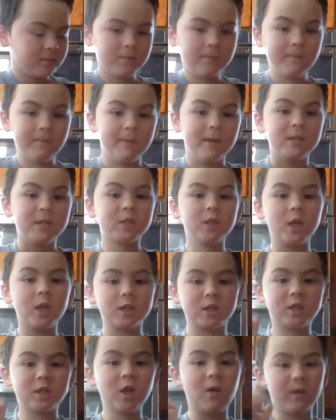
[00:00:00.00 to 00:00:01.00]
So
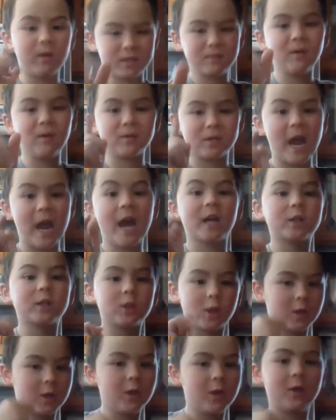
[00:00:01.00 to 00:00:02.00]
it smells extra
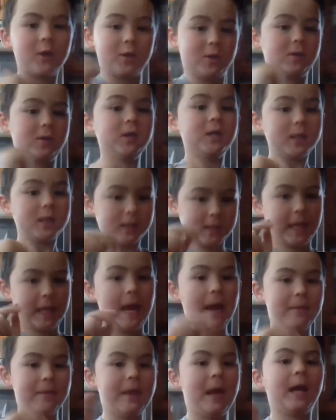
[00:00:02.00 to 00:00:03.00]
good.
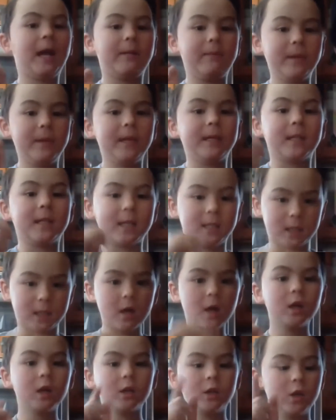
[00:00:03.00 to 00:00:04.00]
That means it's
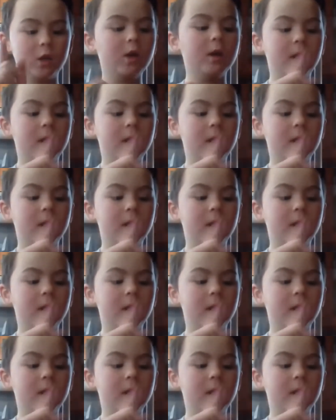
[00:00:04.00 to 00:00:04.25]
good.